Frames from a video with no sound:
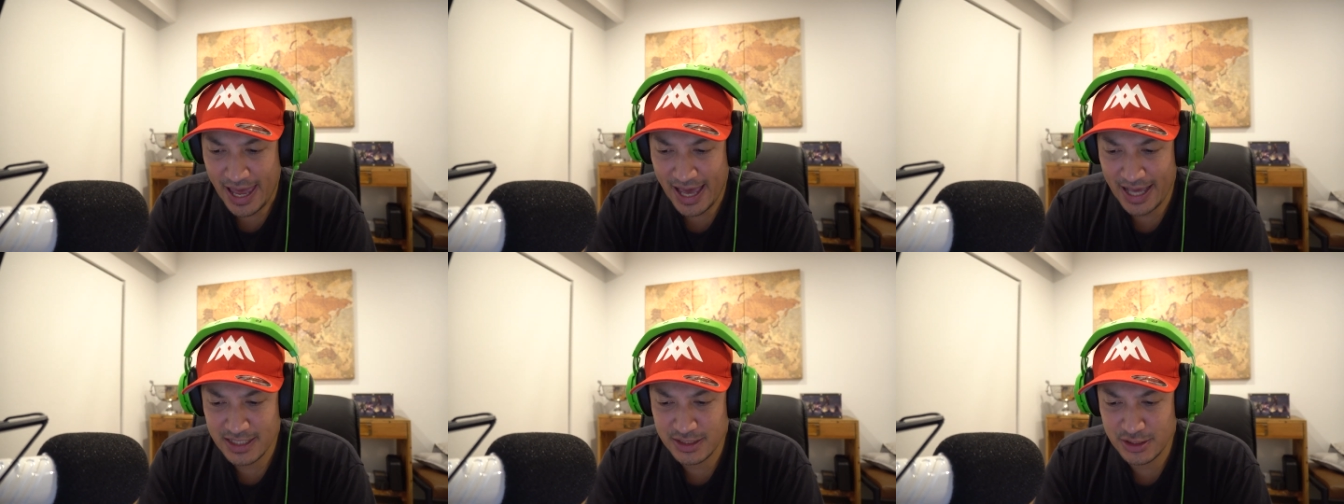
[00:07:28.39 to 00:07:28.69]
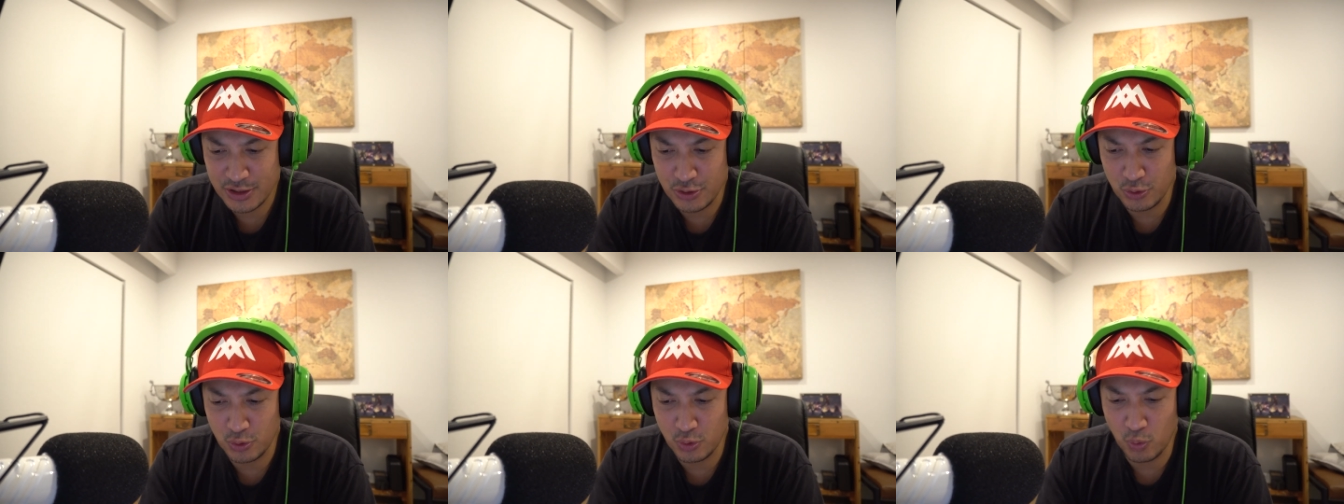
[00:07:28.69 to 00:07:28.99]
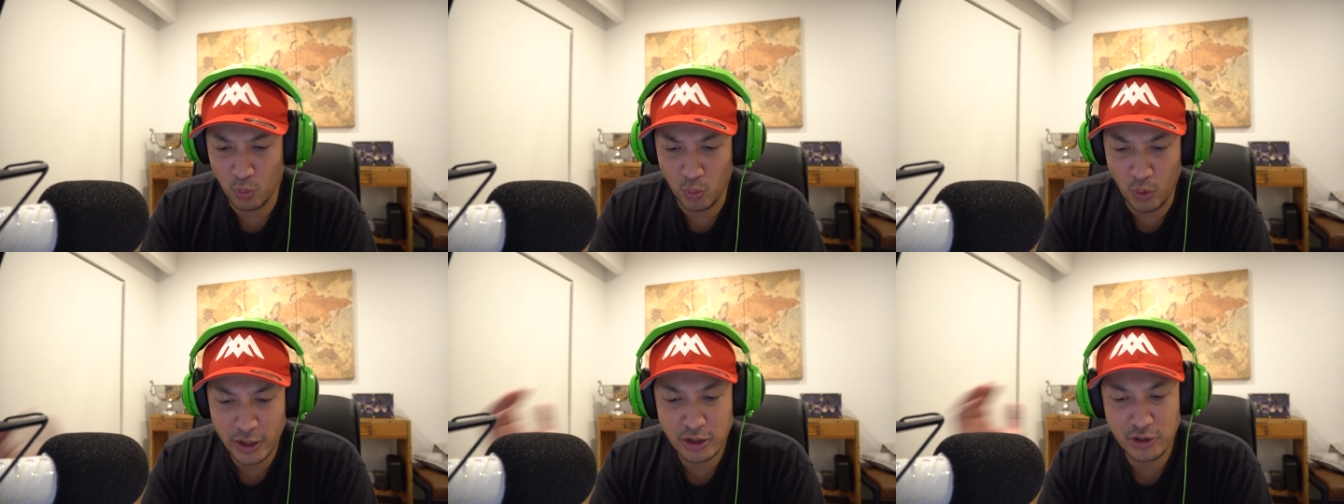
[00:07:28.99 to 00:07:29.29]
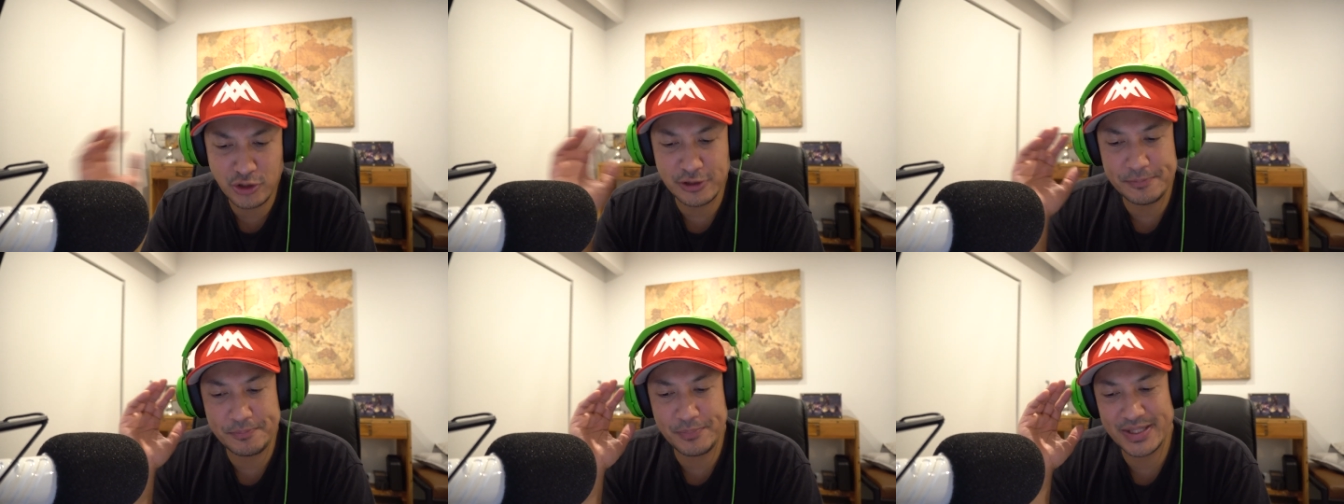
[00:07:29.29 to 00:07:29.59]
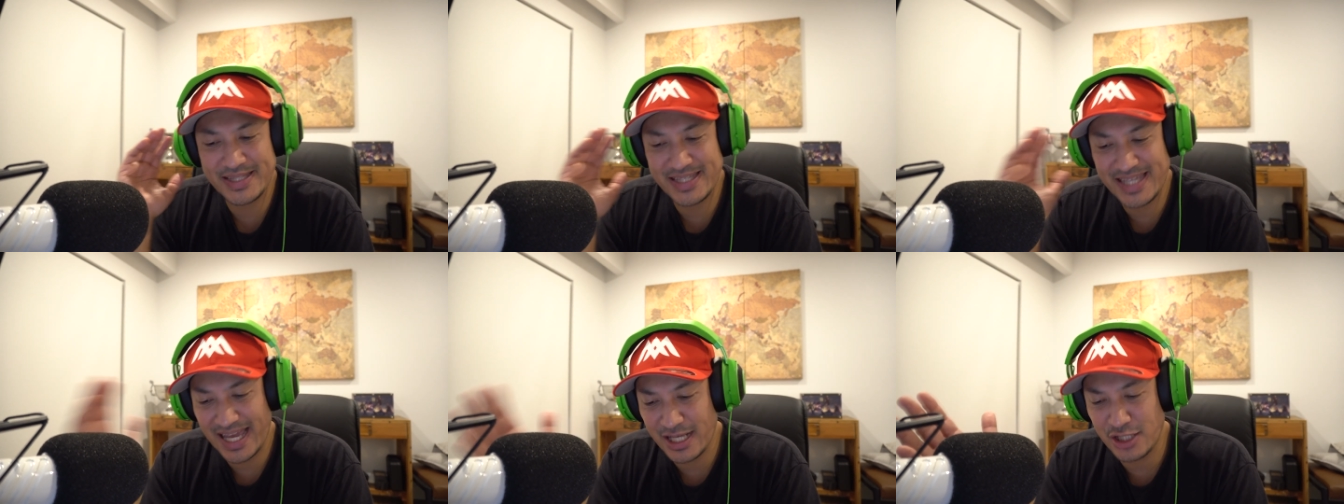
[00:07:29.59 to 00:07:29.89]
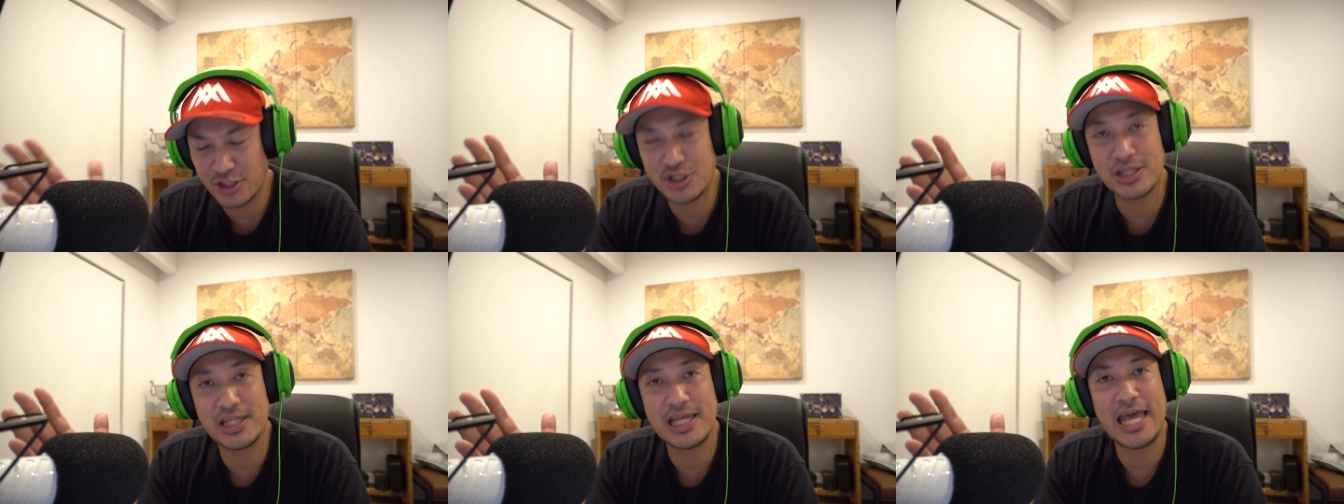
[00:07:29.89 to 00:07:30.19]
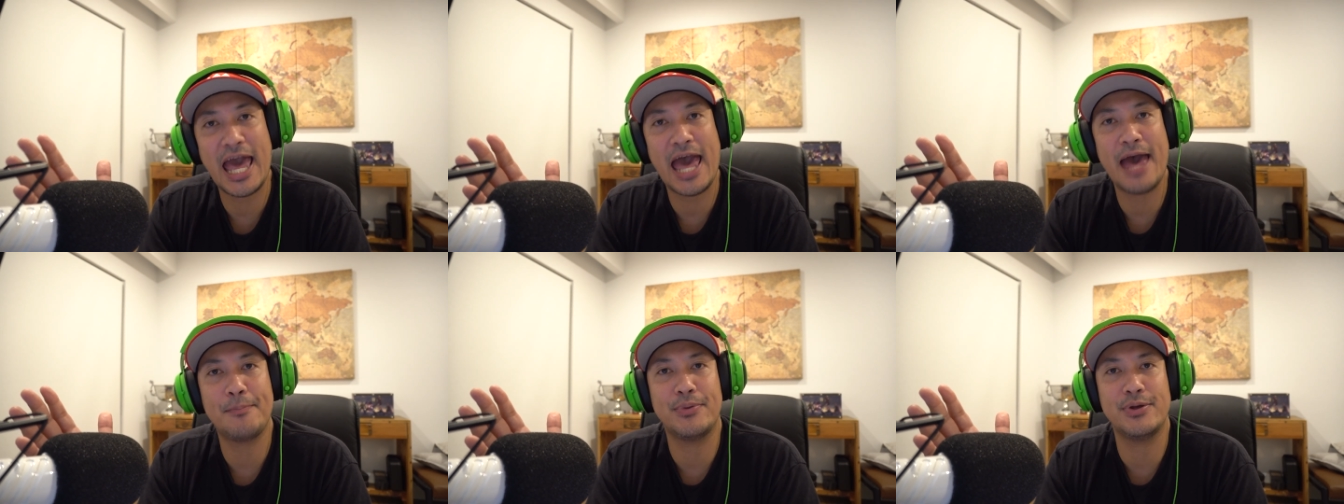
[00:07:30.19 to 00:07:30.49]
as to what could
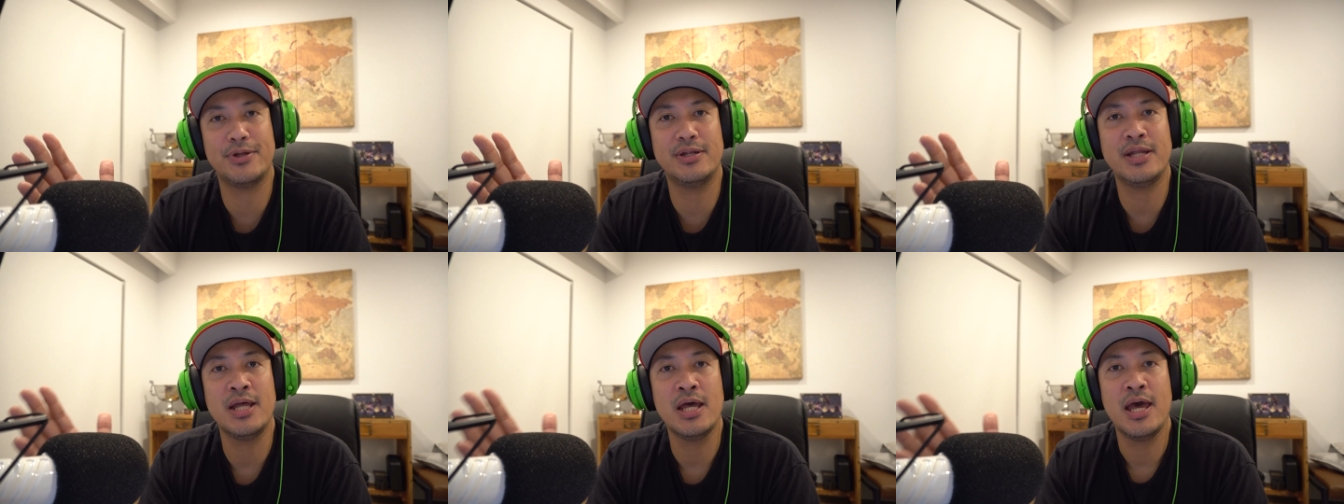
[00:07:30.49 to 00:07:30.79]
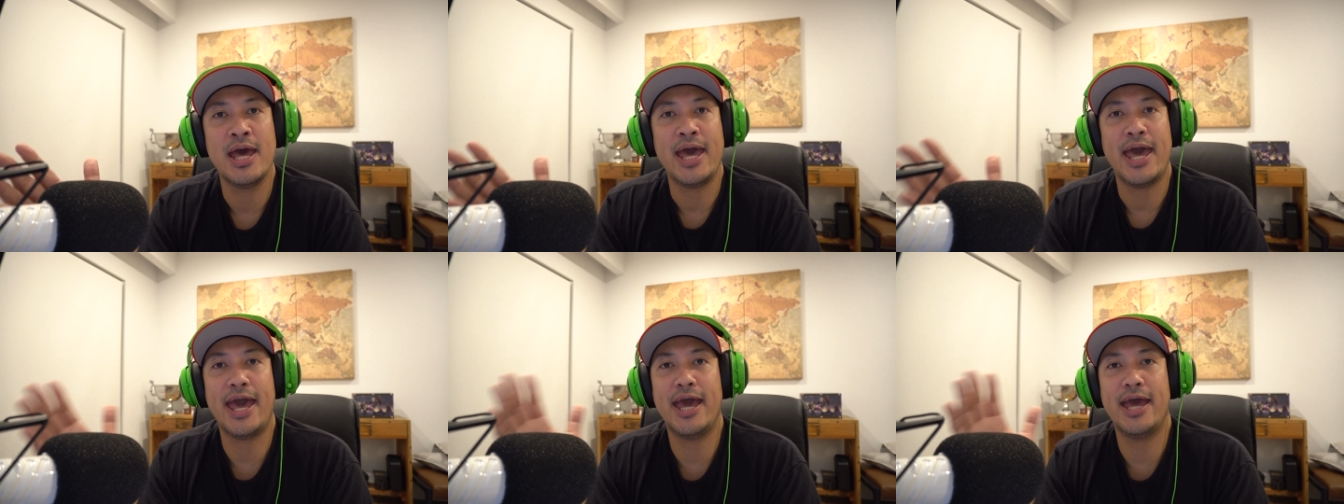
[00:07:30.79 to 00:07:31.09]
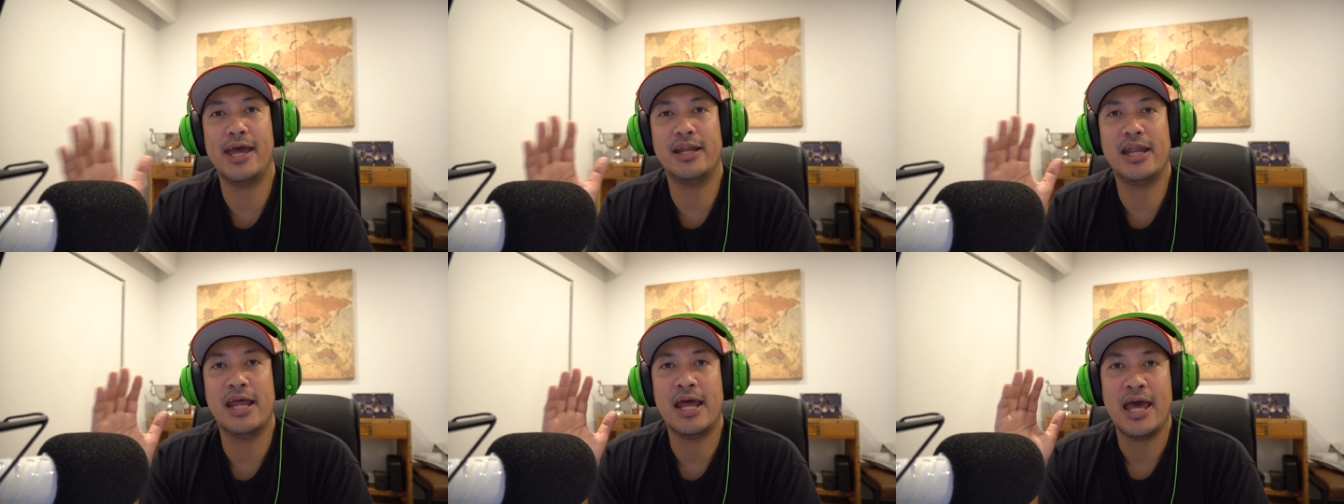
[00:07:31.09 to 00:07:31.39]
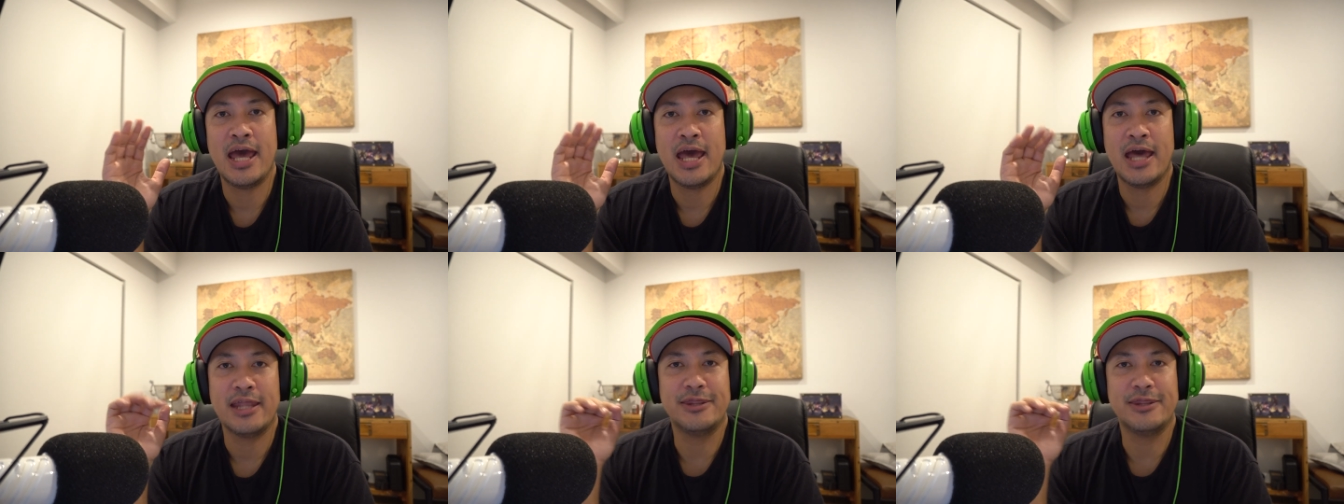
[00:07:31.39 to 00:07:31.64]
potentially happen and